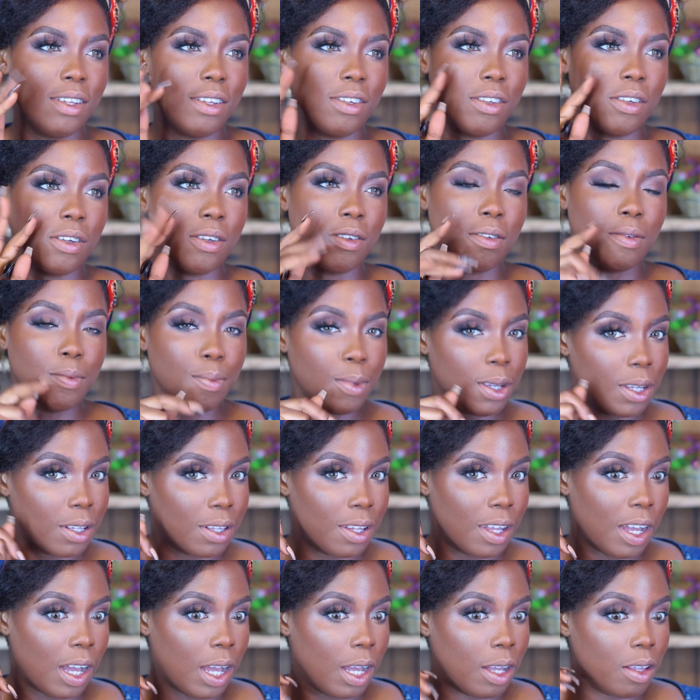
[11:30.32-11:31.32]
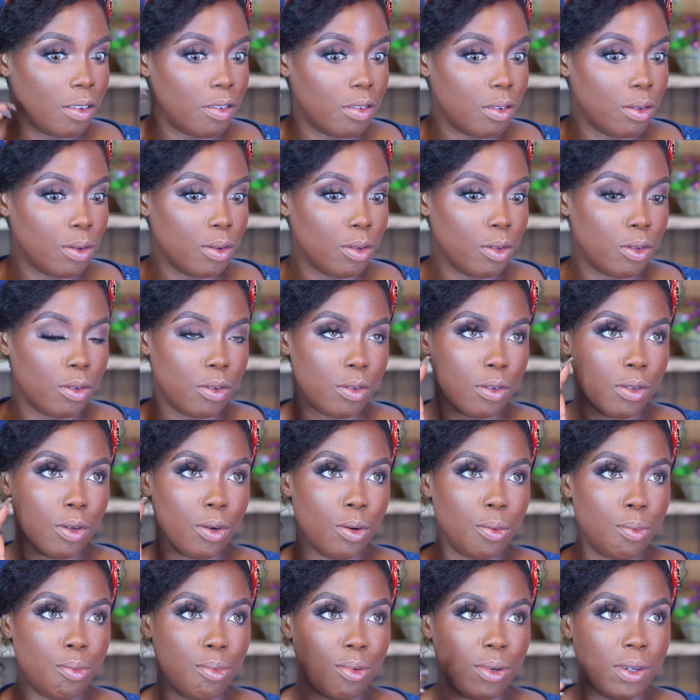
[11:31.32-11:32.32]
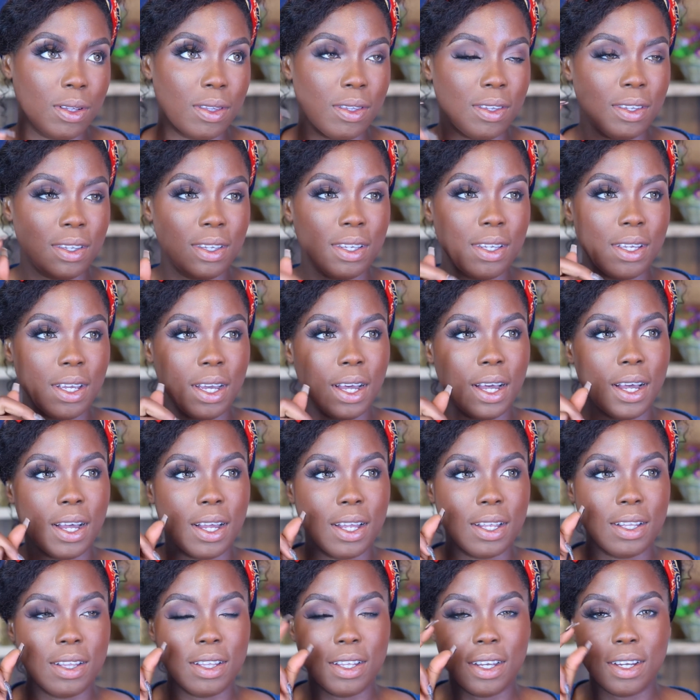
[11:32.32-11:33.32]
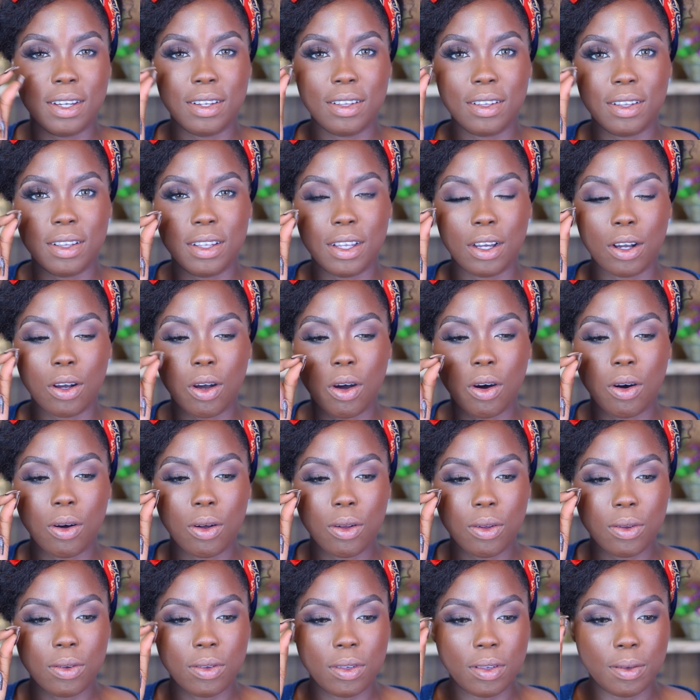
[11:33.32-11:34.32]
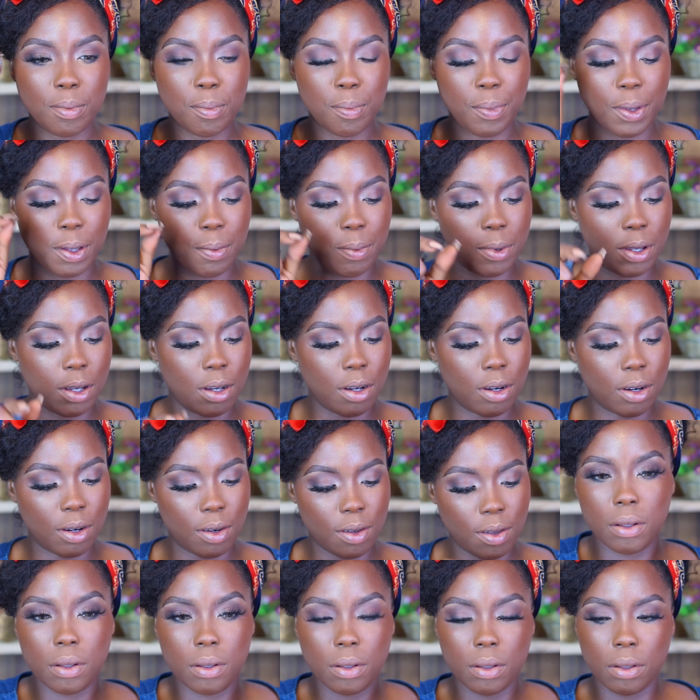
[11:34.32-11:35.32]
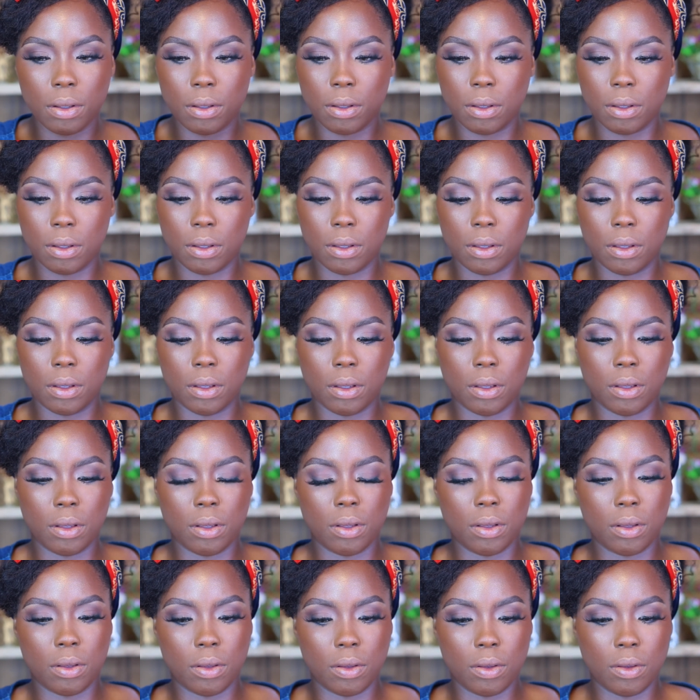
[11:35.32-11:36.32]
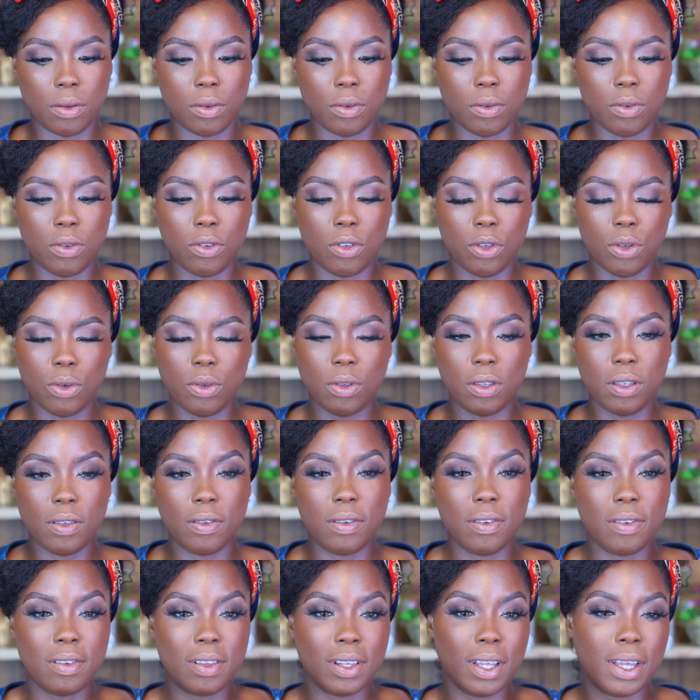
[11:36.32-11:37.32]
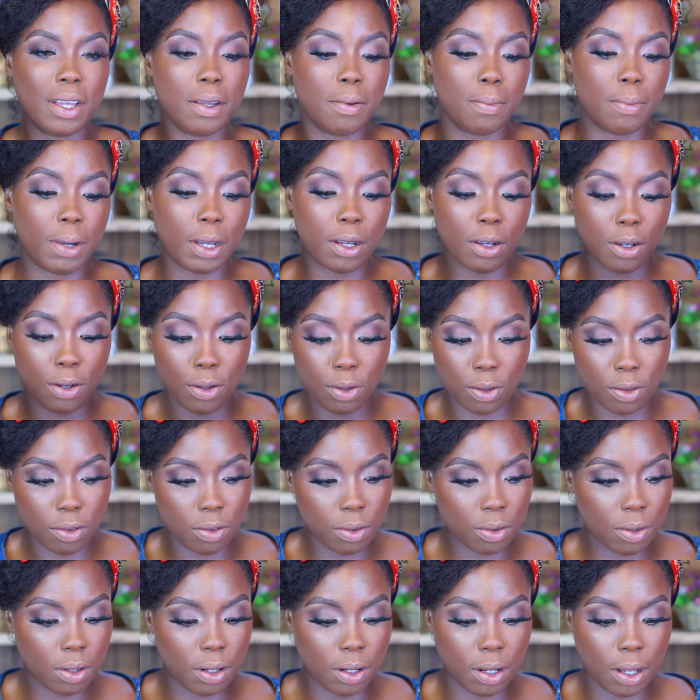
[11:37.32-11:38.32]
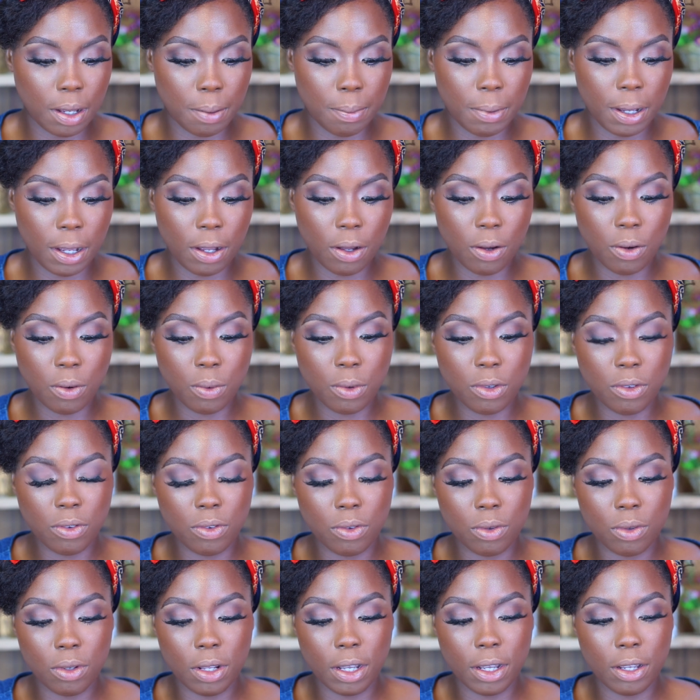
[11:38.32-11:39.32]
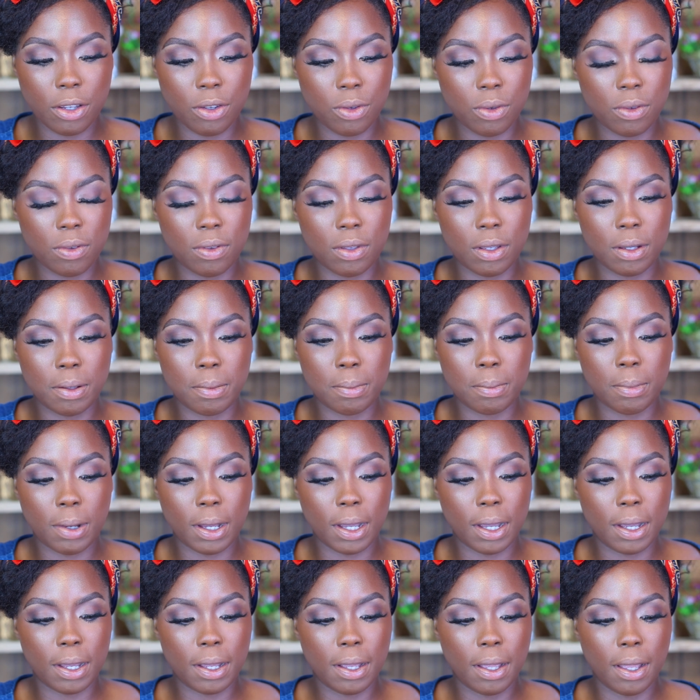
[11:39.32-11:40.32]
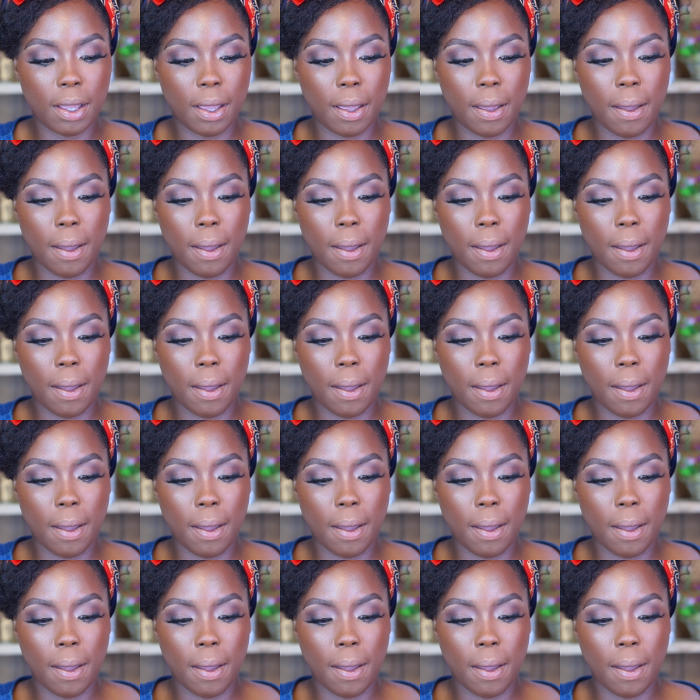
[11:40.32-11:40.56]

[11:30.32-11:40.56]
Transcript: they just make the eyes look so pretty, and they're called Baby Girl. So this is like my go-to glam. I always do that using my